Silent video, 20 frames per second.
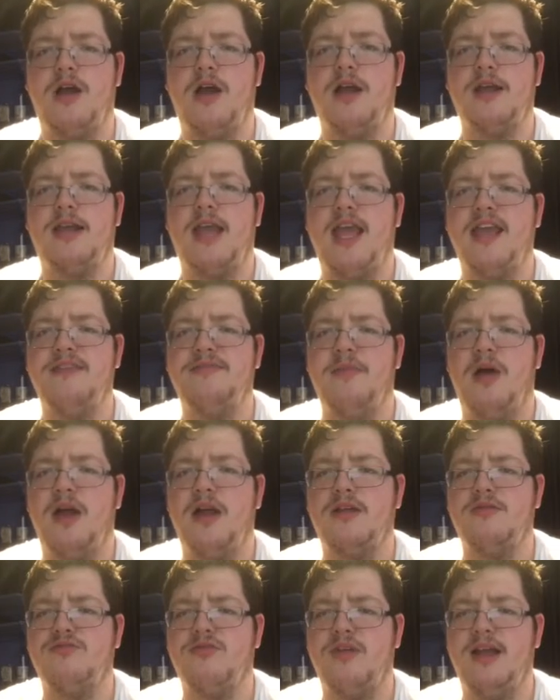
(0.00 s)
I gave
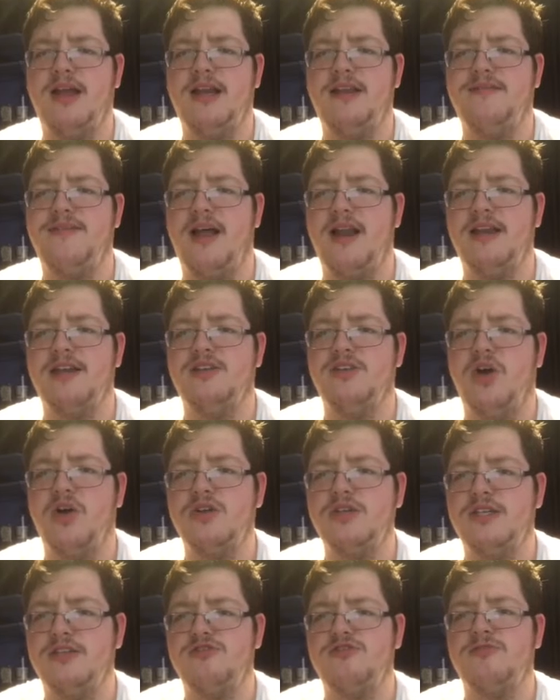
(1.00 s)
my really valid,
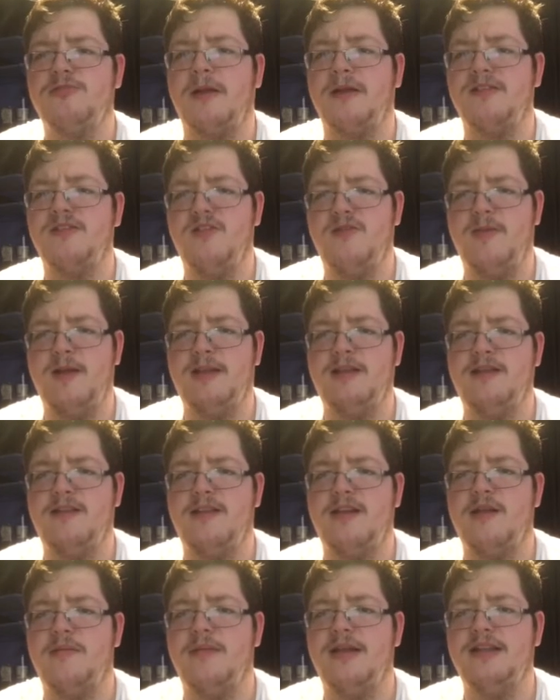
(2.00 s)
not disrespectful opinion
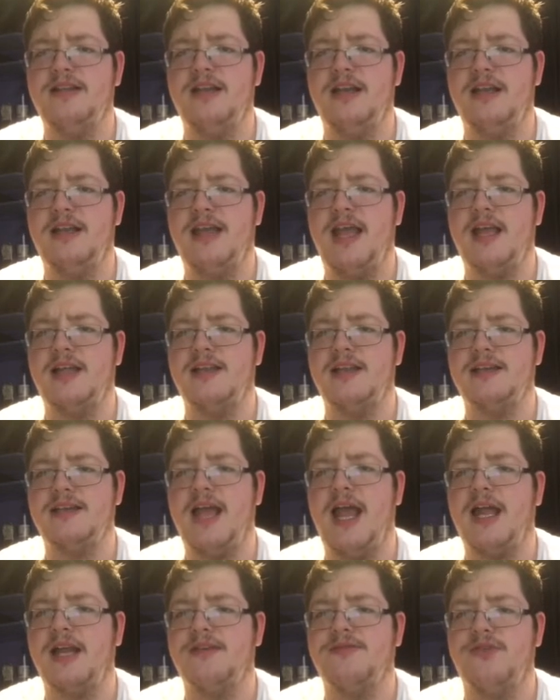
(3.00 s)
and immediately get
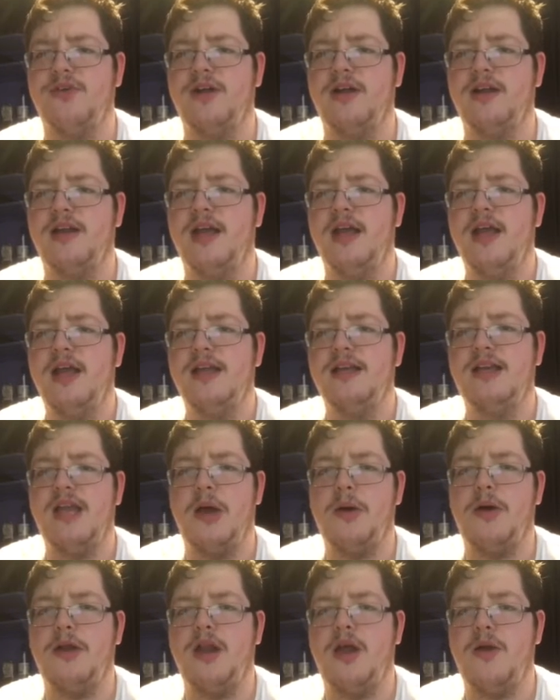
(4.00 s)
attacked for it.
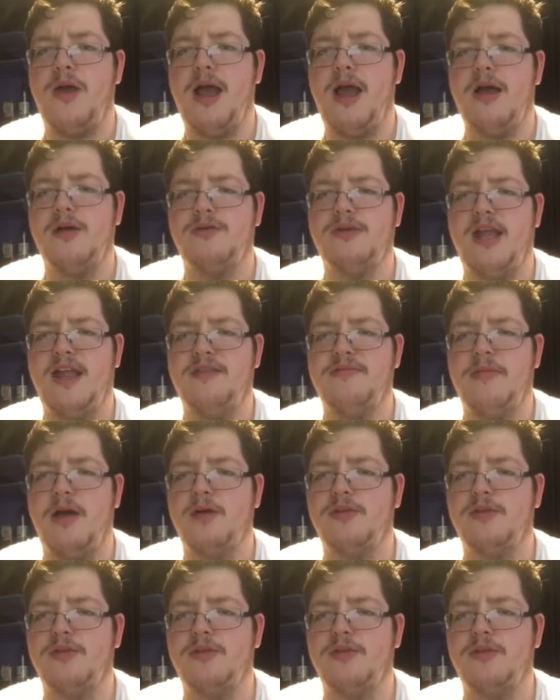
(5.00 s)
Now I know how Dave